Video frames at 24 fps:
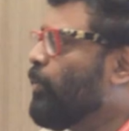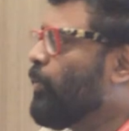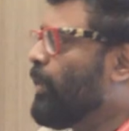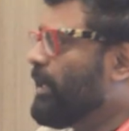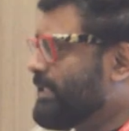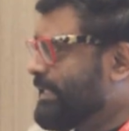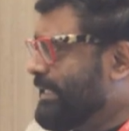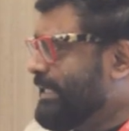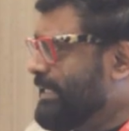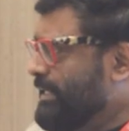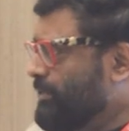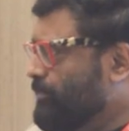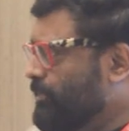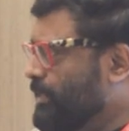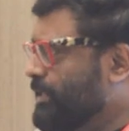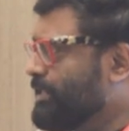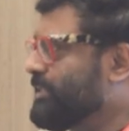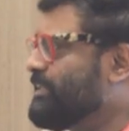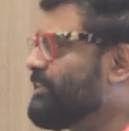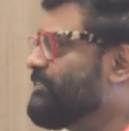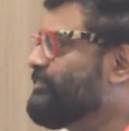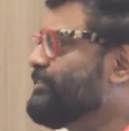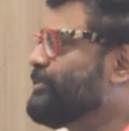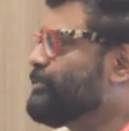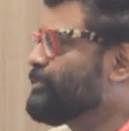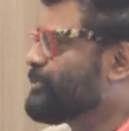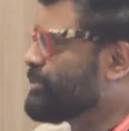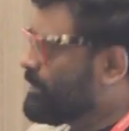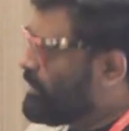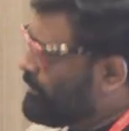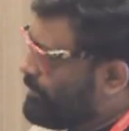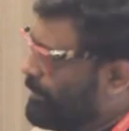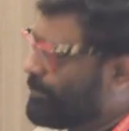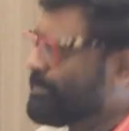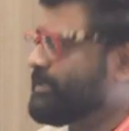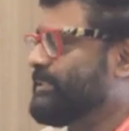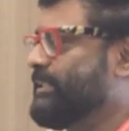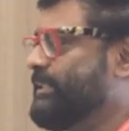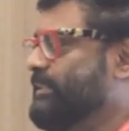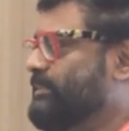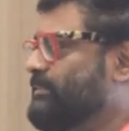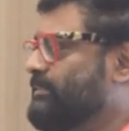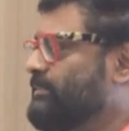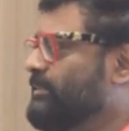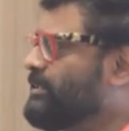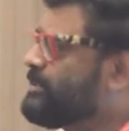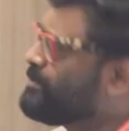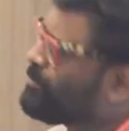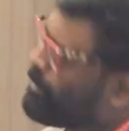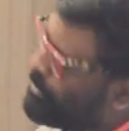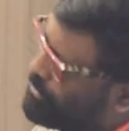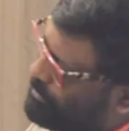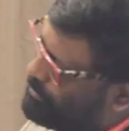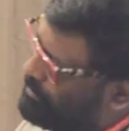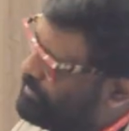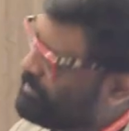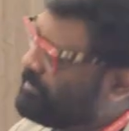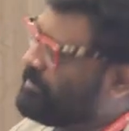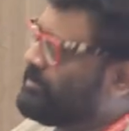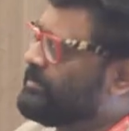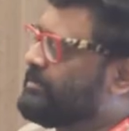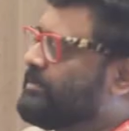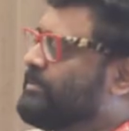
what keyword you have used on the website. It's possible.